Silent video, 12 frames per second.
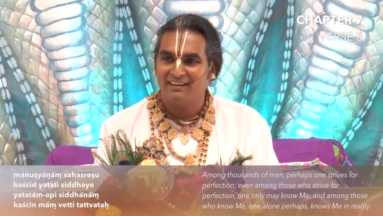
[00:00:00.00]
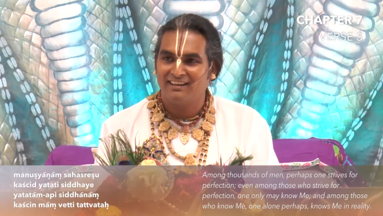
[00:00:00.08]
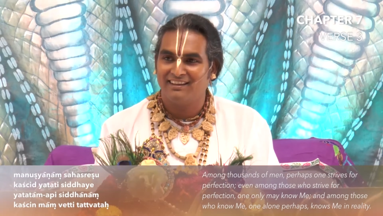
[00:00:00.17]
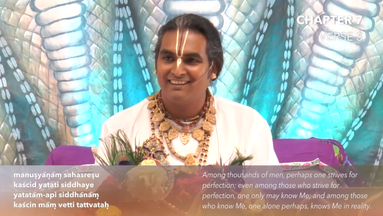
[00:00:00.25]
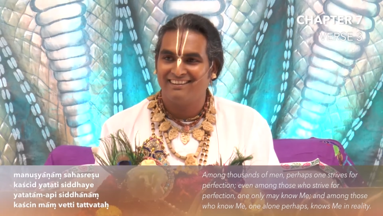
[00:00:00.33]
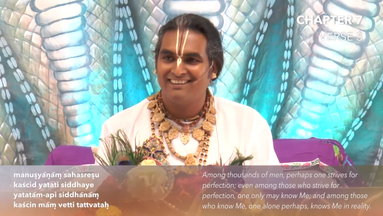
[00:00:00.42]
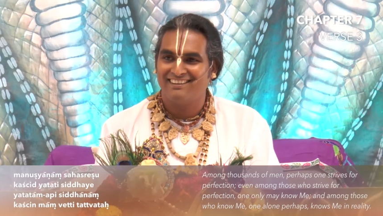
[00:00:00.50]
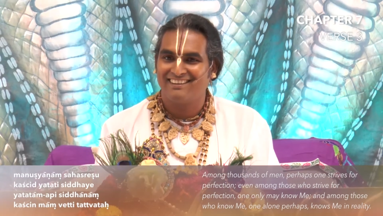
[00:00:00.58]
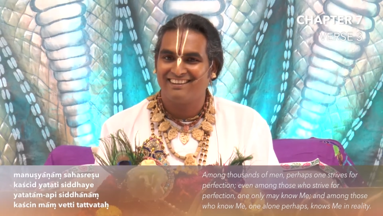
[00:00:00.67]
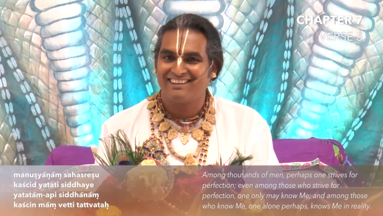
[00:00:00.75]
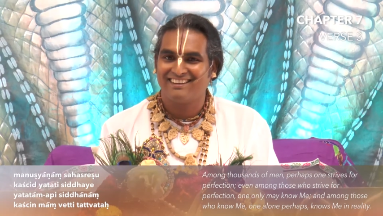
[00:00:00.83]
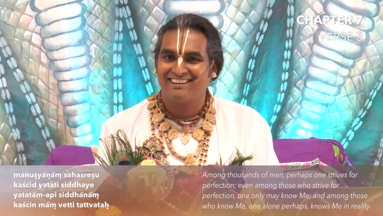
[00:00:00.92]

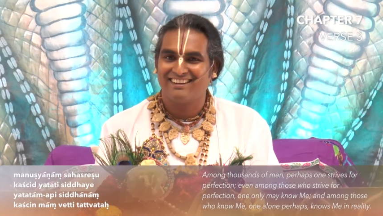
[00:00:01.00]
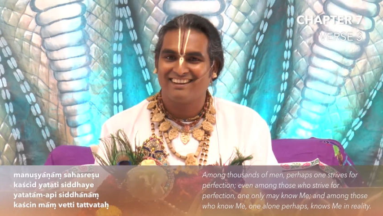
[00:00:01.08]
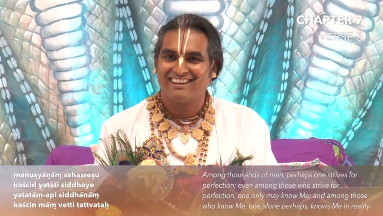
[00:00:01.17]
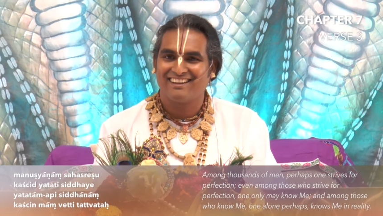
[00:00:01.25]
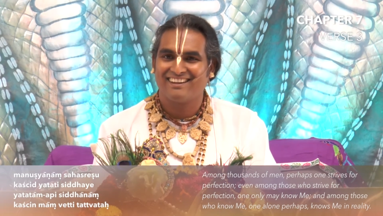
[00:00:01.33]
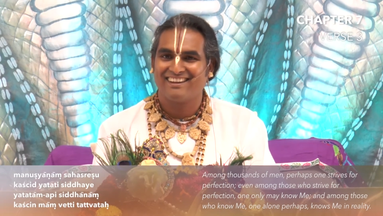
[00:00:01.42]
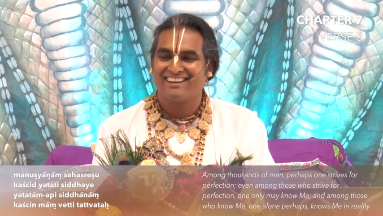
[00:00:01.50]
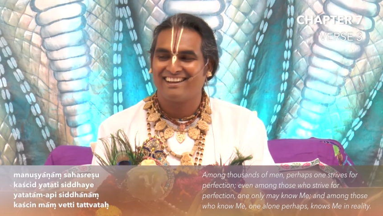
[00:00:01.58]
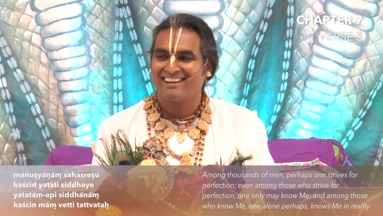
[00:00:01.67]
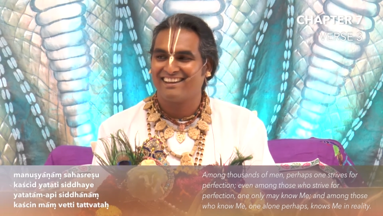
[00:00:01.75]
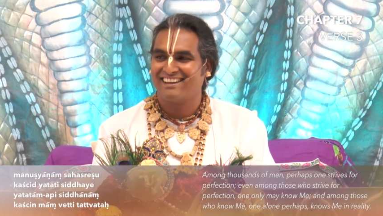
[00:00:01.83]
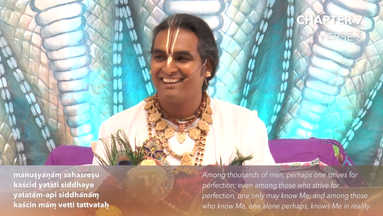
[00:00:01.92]

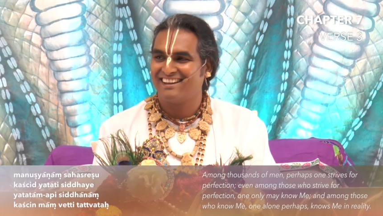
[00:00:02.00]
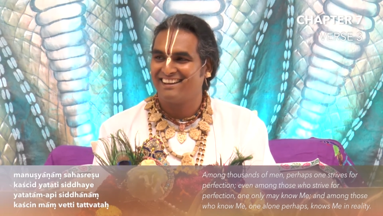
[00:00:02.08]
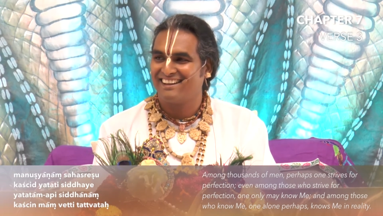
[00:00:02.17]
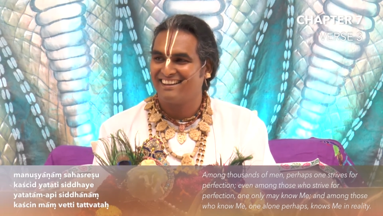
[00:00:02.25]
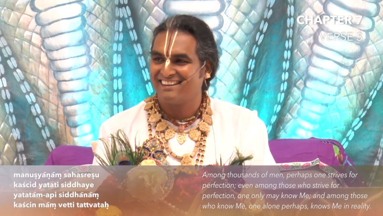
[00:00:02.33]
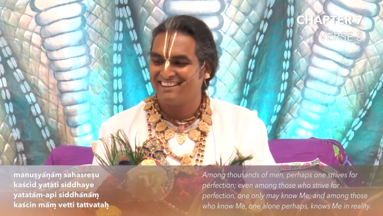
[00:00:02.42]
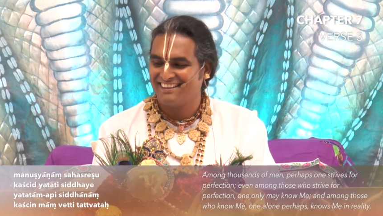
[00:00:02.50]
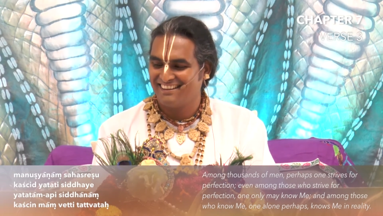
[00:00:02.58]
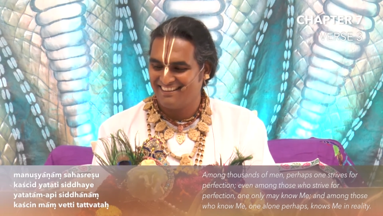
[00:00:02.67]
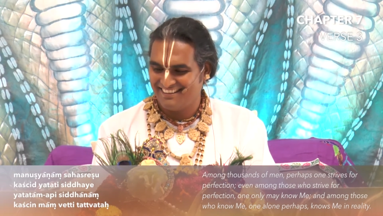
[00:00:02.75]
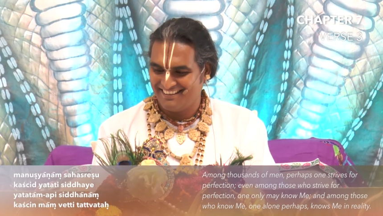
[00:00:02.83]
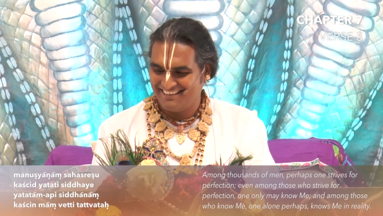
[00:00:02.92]

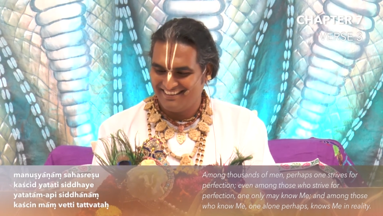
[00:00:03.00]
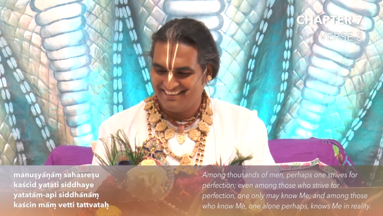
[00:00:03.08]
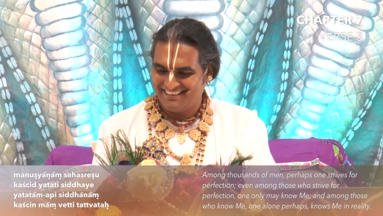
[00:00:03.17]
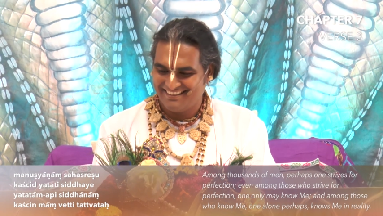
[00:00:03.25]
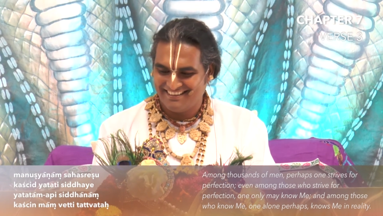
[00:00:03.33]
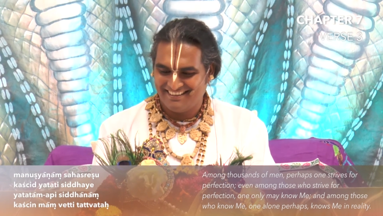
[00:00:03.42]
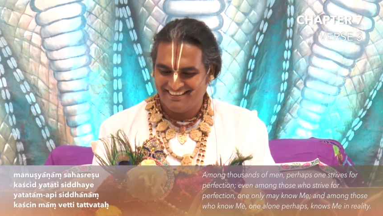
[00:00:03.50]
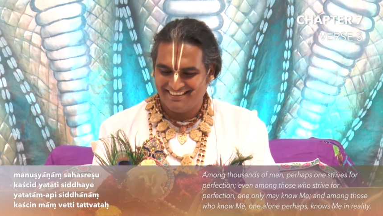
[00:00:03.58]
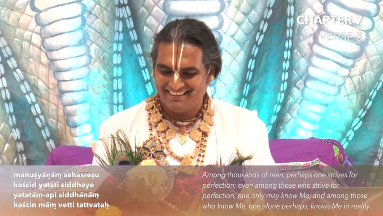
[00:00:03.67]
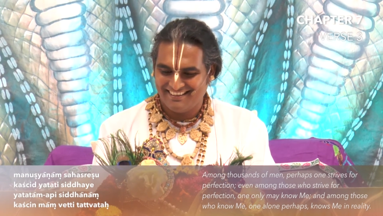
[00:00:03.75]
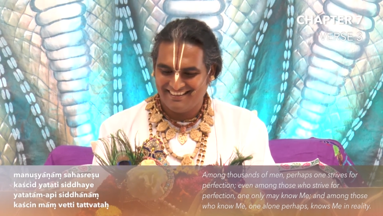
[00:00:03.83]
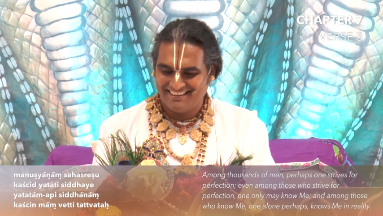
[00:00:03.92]

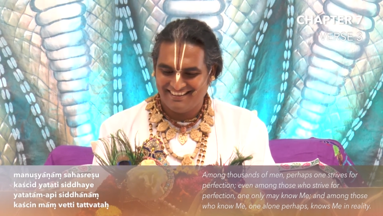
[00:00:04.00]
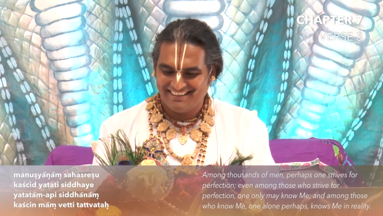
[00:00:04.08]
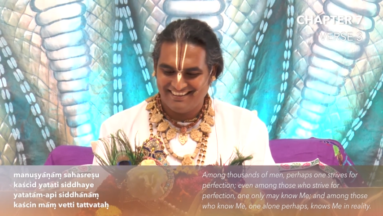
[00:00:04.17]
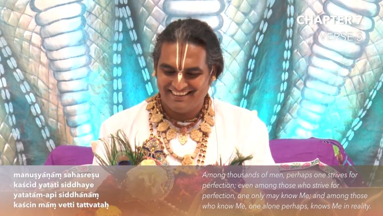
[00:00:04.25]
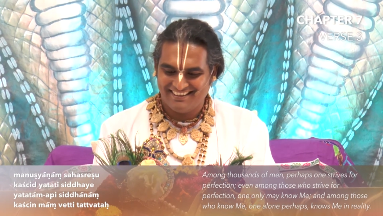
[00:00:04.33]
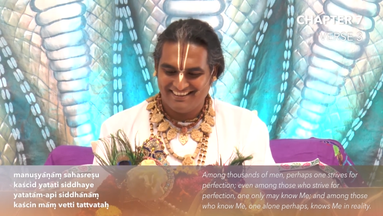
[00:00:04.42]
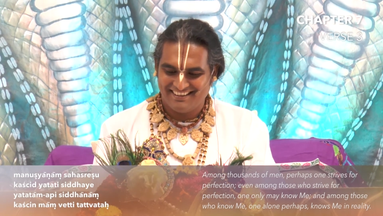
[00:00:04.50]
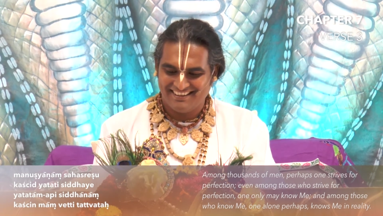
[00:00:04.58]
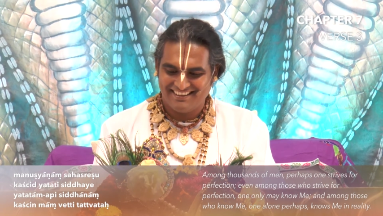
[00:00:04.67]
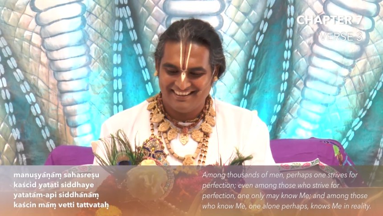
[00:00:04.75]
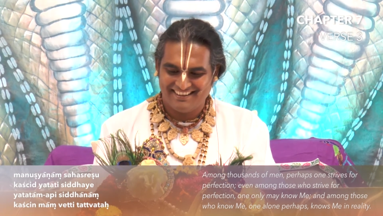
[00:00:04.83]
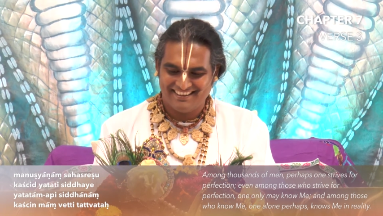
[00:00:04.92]

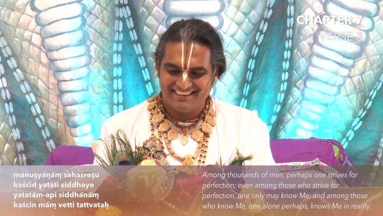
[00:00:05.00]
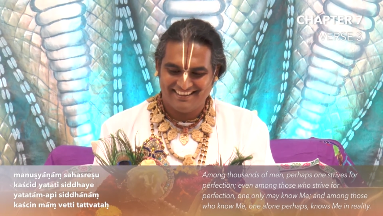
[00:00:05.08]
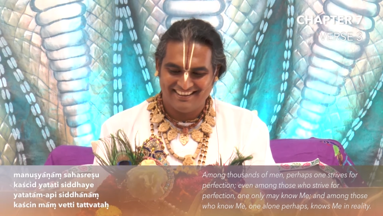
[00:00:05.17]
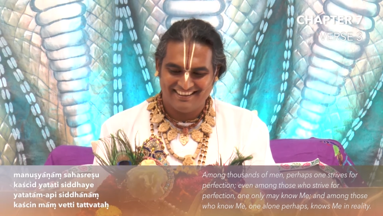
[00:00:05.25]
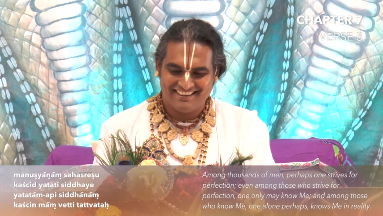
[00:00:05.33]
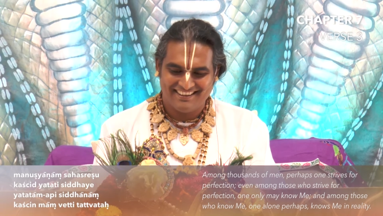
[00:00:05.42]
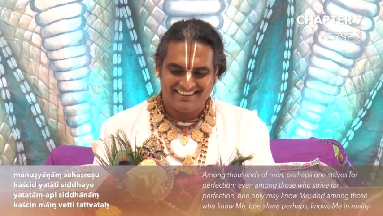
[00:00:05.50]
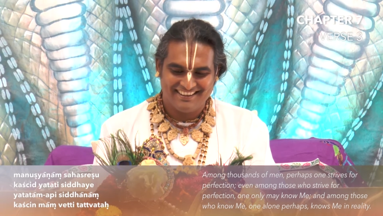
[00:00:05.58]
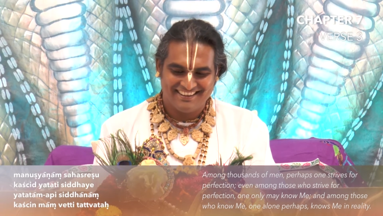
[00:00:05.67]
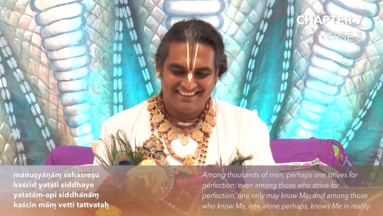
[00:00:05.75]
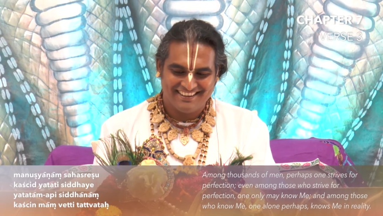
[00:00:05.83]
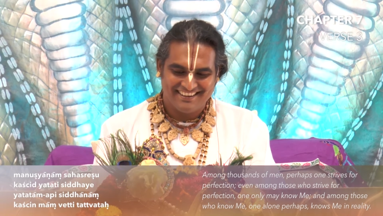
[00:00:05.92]

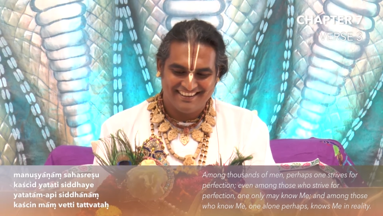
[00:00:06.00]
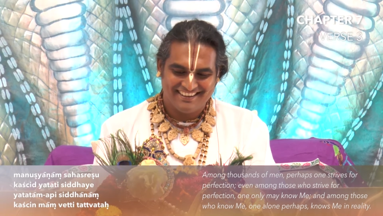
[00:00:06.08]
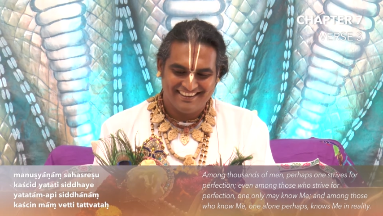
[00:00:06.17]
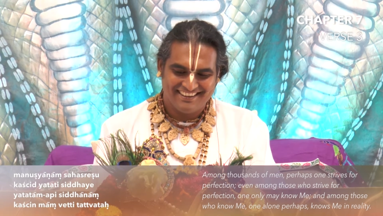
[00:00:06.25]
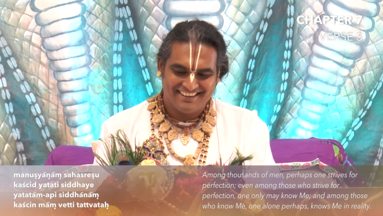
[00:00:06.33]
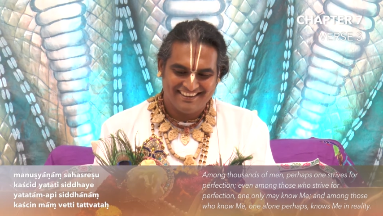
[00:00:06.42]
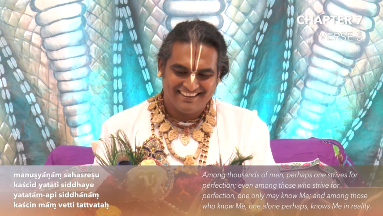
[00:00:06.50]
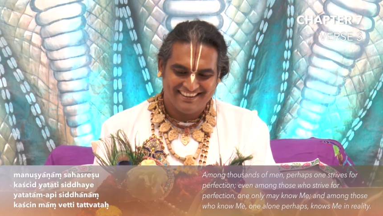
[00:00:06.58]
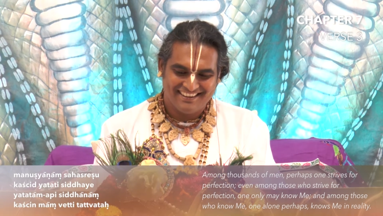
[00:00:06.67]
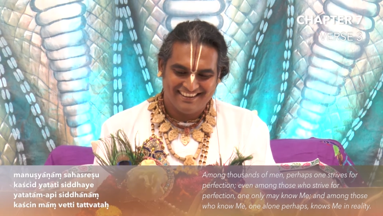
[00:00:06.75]
No one is speaking in this clip.